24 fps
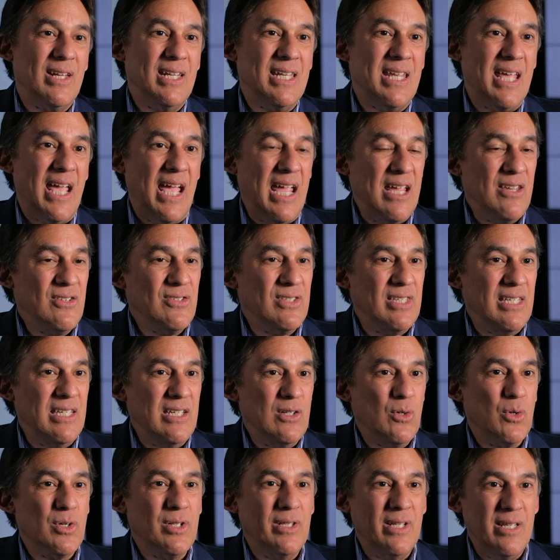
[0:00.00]
any
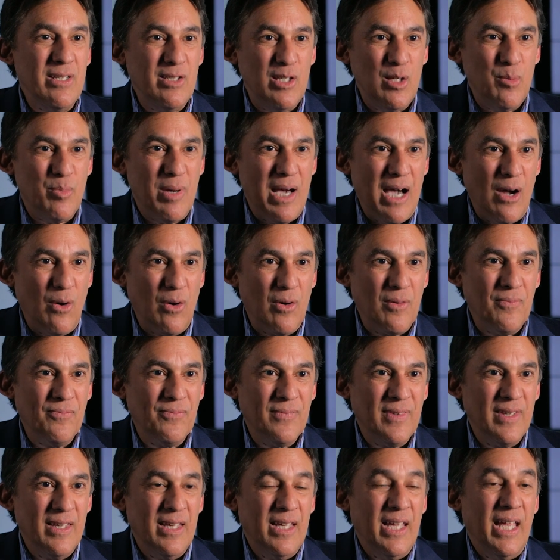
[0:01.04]
AC or DC power,
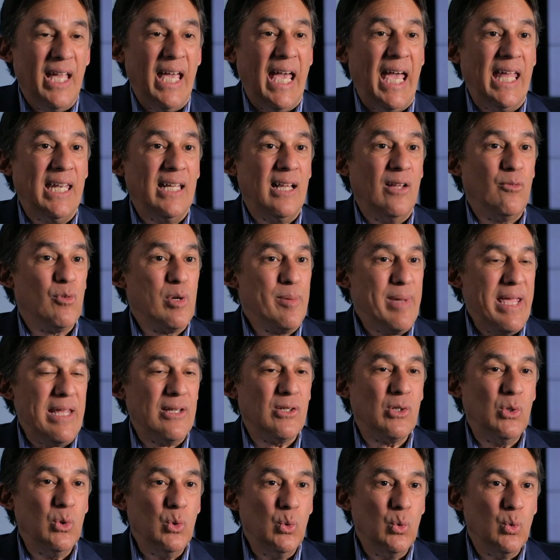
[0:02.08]
and they'll remain
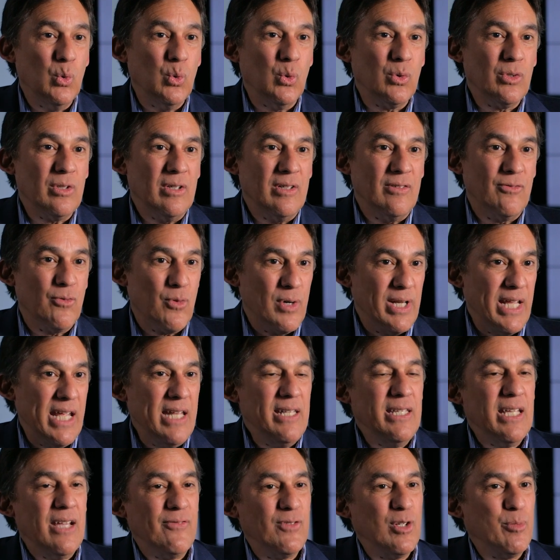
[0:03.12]
cooled for an
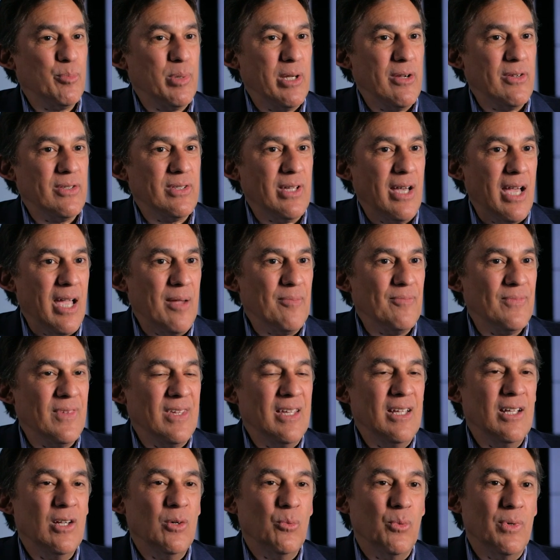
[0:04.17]
indefinite period of time
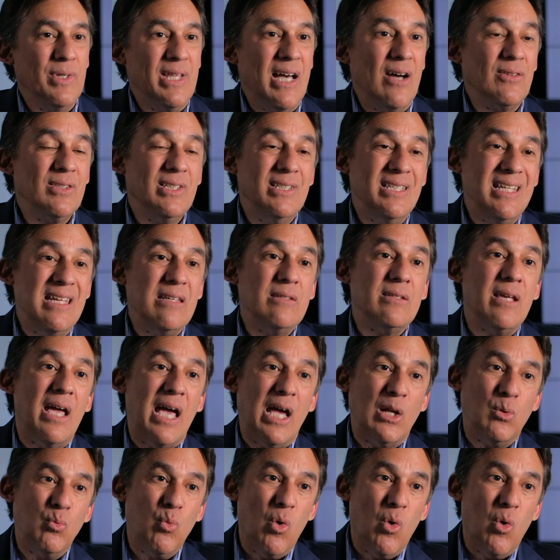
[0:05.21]
without the need to add